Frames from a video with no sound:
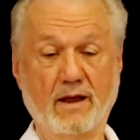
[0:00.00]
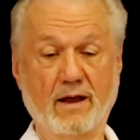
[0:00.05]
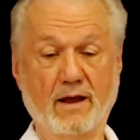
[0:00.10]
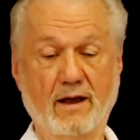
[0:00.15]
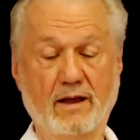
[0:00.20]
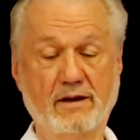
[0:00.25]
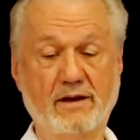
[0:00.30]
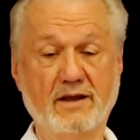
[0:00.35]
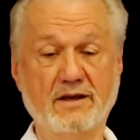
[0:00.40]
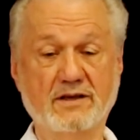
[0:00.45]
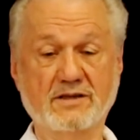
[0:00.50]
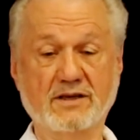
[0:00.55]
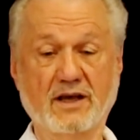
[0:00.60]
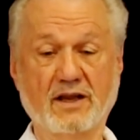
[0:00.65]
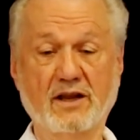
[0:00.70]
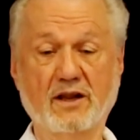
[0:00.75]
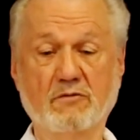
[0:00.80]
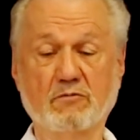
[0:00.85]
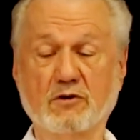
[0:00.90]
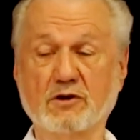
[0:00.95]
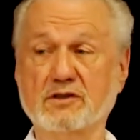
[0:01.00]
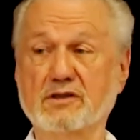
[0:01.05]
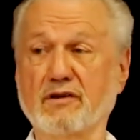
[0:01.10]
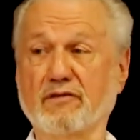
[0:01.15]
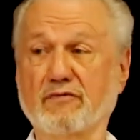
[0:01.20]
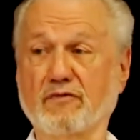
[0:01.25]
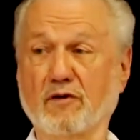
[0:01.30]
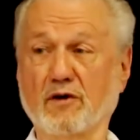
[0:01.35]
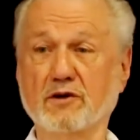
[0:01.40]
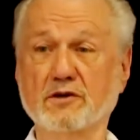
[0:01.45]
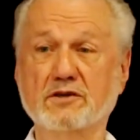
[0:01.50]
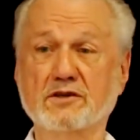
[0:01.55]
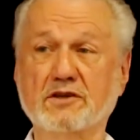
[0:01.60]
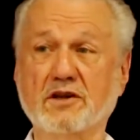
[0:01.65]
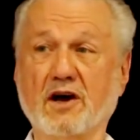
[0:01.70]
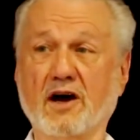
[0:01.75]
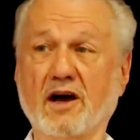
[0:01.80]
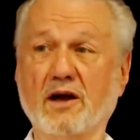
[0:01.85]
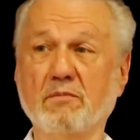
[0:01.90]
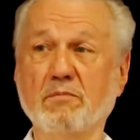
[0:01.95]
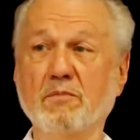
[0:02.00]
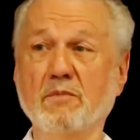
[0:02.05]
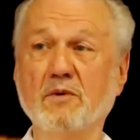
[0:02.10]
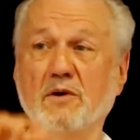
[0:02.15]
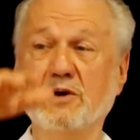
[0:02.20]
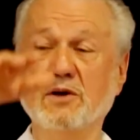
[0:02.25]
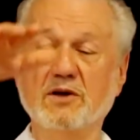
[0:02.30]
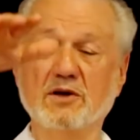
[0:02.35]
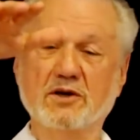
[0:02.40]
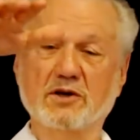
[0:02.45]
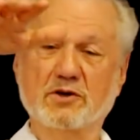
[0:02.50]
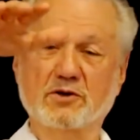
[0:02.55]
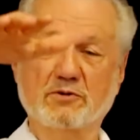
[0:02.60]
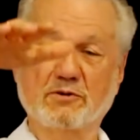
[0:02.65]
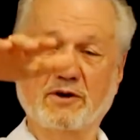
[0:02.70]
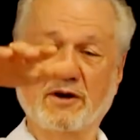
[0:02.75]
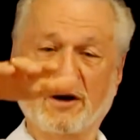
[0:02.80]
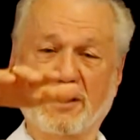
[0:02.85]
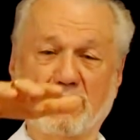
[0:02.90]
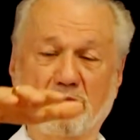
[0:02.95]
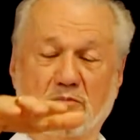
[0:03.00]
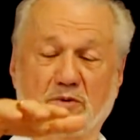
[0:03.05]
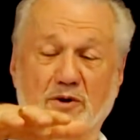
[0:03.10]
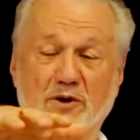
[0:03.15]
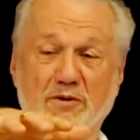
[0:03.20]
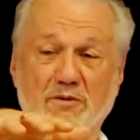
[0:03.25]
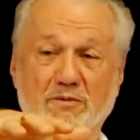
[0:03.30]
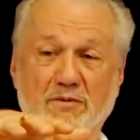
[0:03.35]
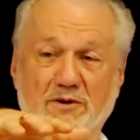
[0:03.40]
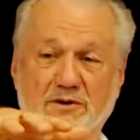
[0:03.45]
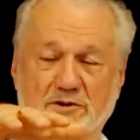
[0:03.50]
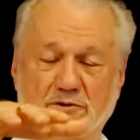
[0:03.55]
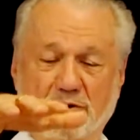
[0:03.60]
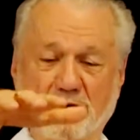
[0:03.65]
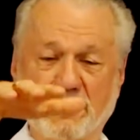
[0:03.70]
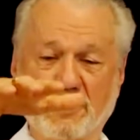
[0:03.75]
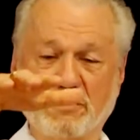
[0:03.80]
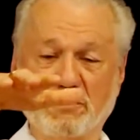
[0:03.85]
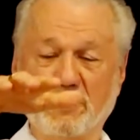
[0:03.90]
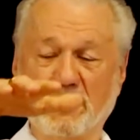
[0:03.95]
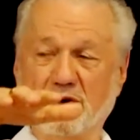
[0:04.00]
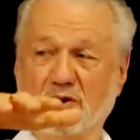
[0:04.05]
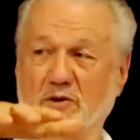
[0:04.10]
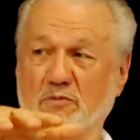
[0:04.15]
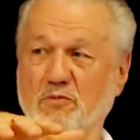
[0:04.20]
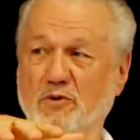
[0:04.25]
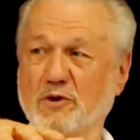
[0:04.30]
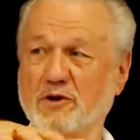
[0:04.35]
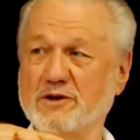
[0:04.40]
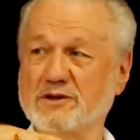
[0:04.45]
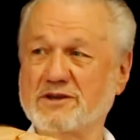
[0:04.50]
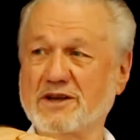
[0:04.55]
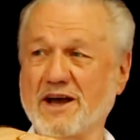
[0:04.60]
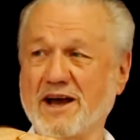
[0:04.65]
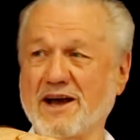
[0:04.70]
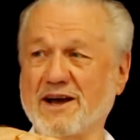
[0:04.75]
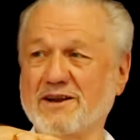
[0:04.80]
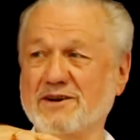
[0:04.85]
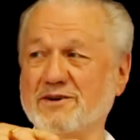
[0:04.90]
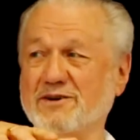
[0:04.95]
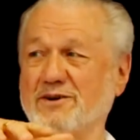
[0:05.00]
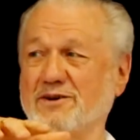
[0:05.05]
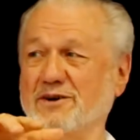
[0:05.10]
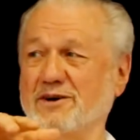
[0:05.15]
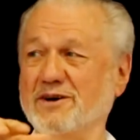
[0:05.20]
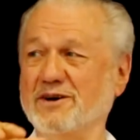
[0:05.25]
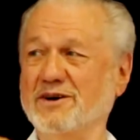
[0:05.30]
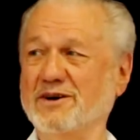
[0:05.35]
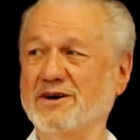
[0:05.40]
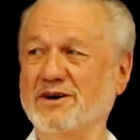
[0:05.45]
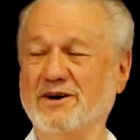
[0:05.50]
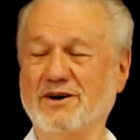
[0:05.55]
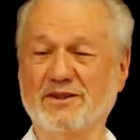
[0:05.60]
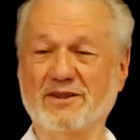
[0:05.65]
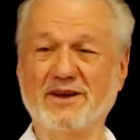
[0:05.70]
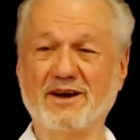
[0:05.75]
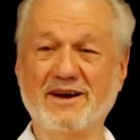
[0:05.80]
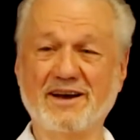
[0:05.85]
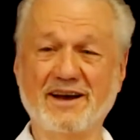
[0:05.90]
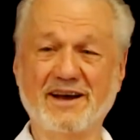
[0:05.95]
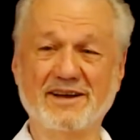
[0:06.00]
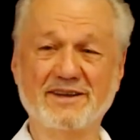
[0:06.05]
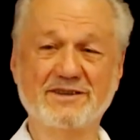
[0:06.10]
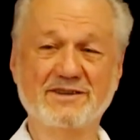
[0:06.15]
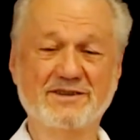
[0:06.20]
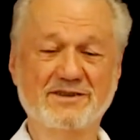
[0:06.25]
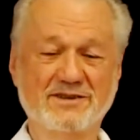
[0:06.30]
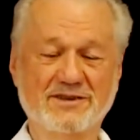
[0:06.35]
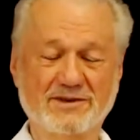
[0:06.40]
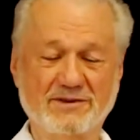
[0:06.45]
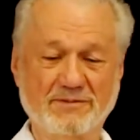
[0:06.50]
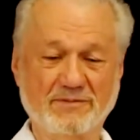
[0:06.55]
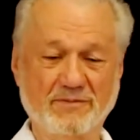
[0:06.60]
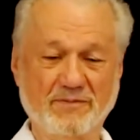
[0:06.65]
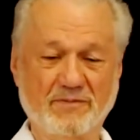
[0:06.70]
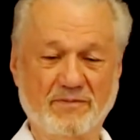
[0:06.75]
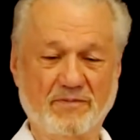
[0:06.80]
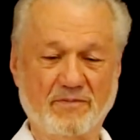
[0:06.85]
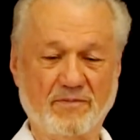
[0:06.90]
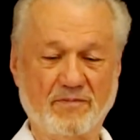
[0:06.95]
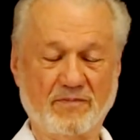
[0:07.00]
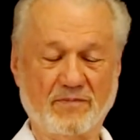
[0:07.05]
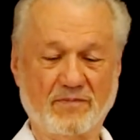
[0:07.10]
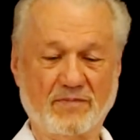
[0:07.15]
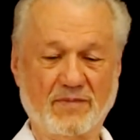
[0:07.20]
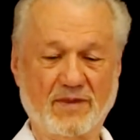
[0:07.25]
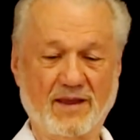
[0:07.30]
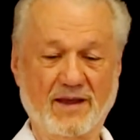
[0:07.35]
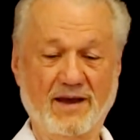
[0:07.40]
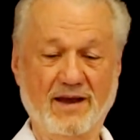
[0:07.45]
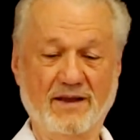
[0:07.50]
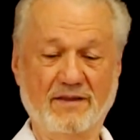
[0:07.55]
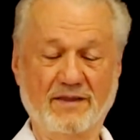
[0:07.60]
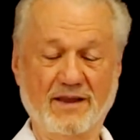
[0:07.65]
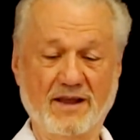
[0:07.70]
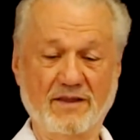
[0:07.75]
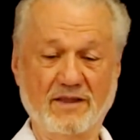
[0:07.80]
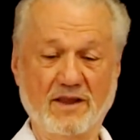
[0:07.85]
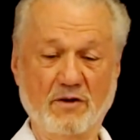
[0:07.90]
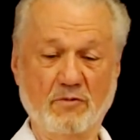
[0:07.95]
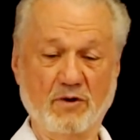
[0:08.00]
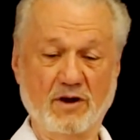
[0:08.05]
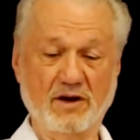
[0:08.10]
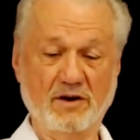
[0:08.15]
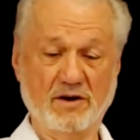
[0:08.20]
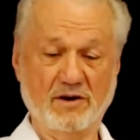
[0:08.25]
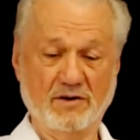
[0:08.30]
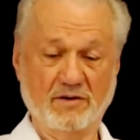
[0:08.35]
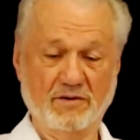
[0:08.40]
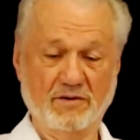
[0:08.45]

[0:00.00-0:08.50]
and he said it was the first time Sri Aurobindo put his hand on their heads. And then they went